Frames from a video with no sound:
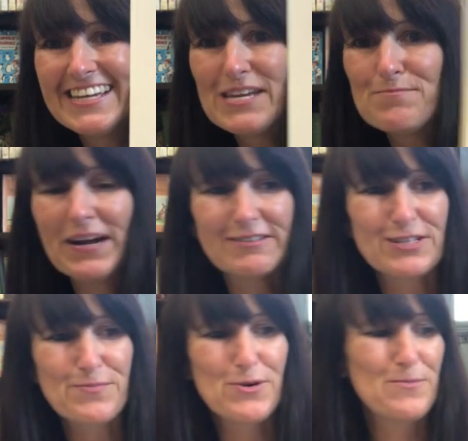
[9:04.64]
he
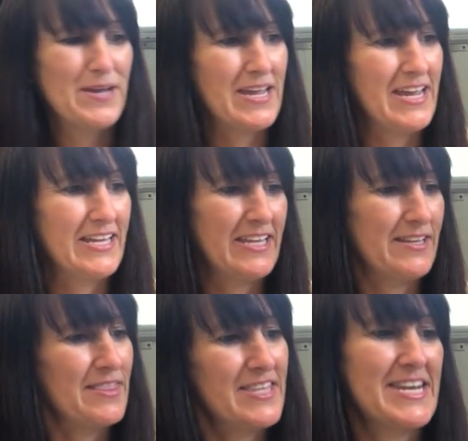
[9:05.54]
bounced poor piggy and the,
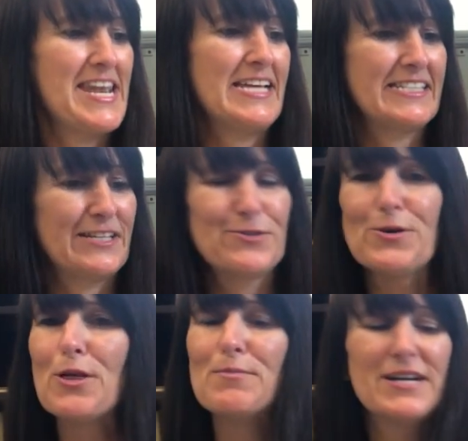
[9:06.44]
the nest and
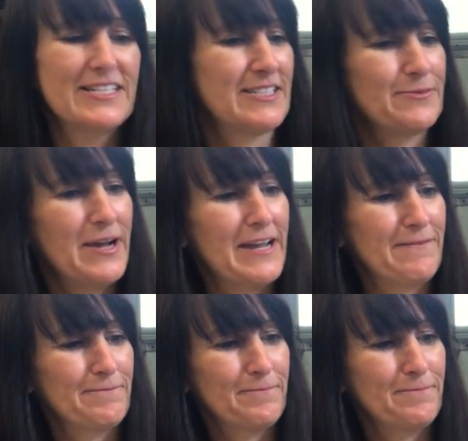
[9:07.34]
all the birds away.